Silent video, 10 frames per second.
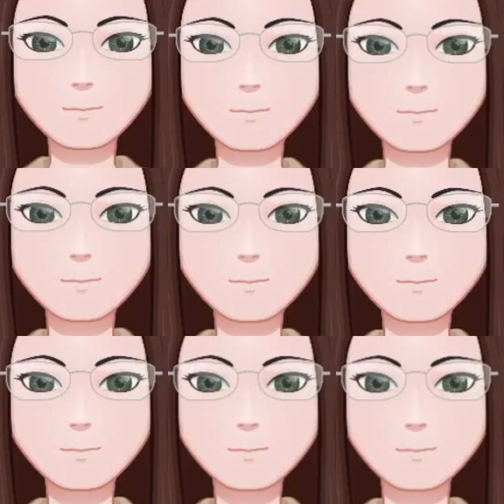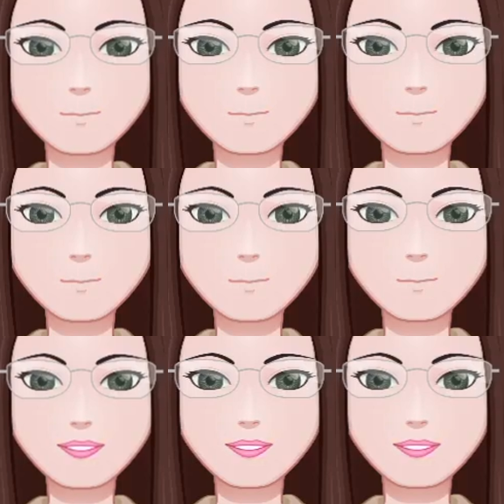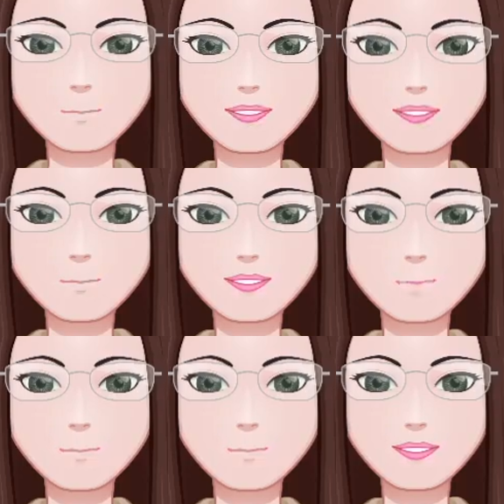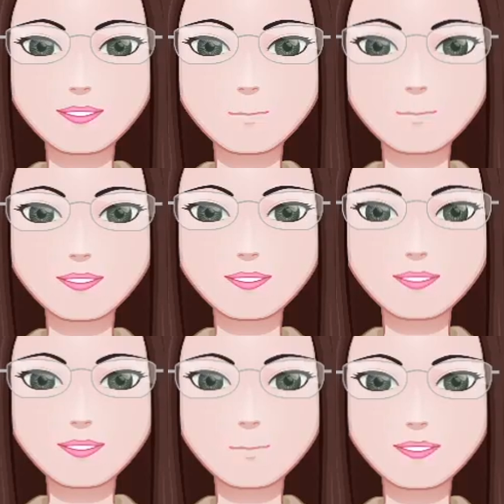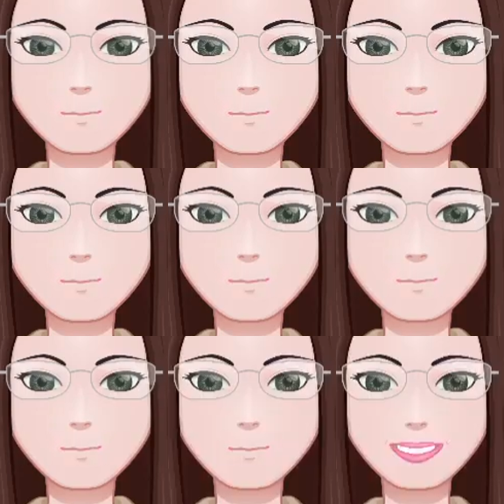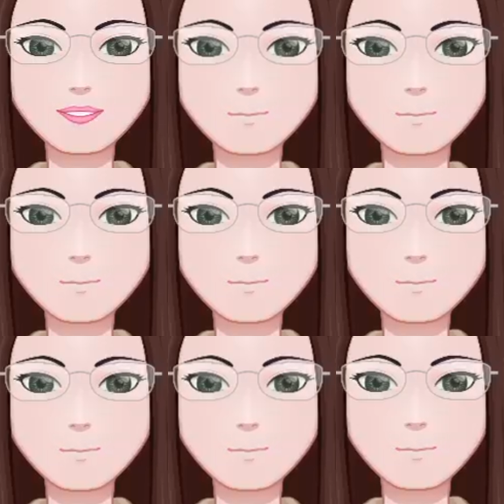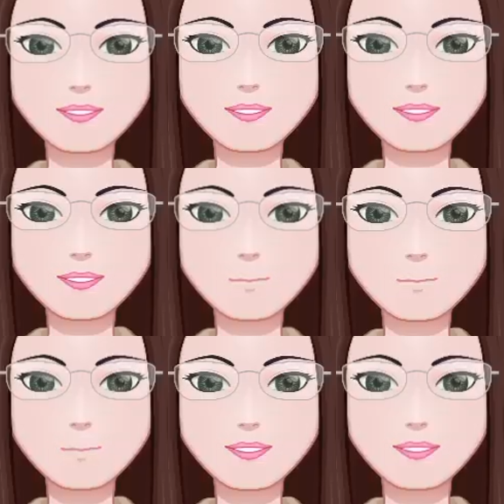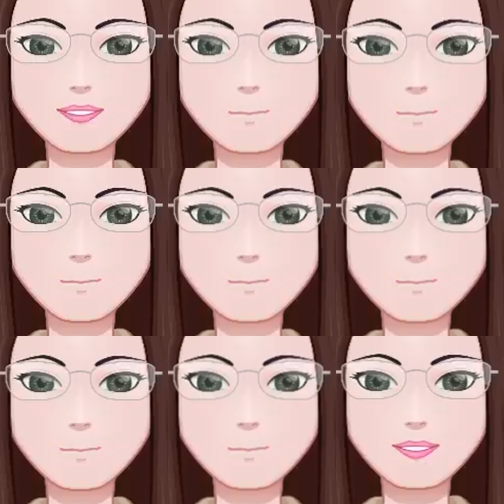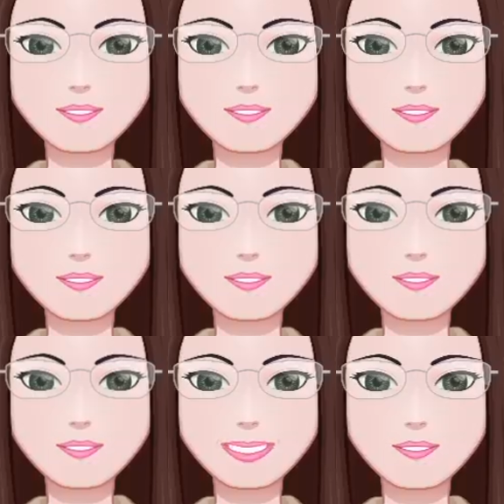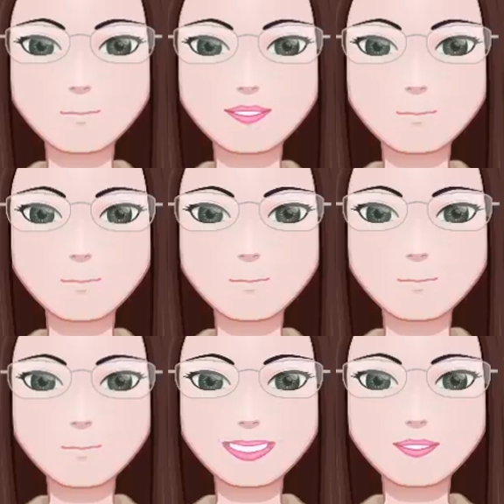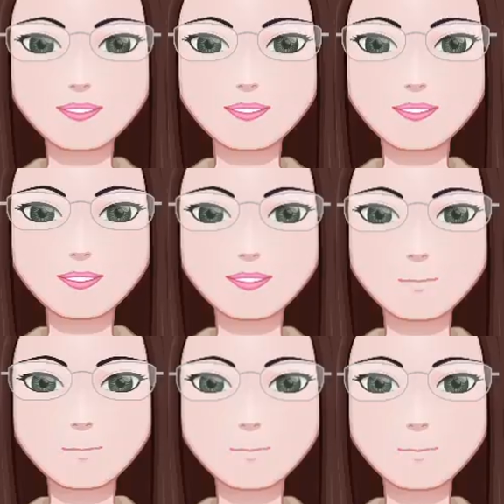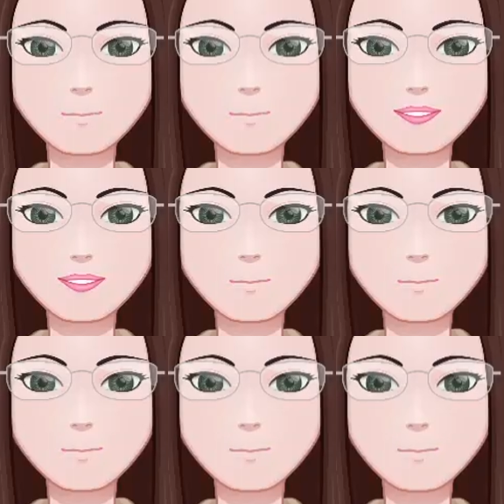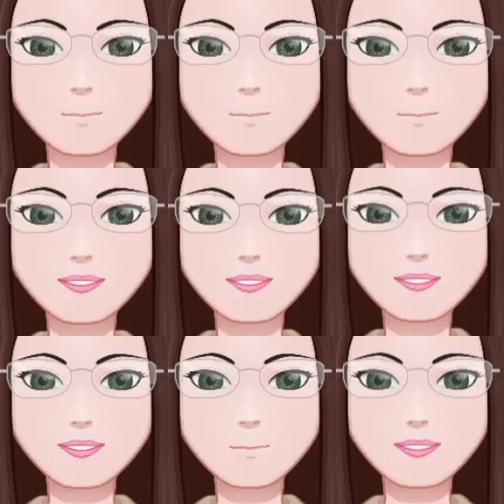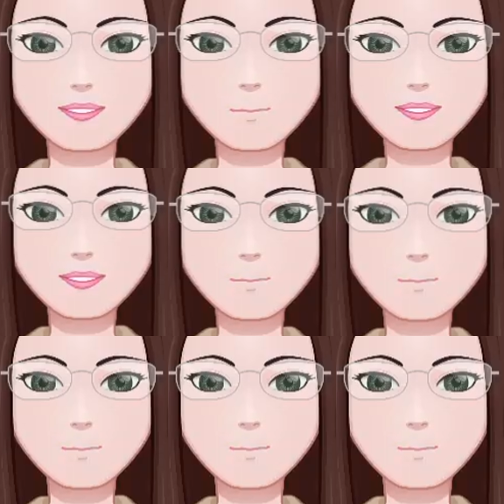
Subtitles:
of bobbins. When I get to this corner, there were no extra bobbins to add. So I now come back and do a pin on this side and lose another pair of bobbins. Well, now I've only got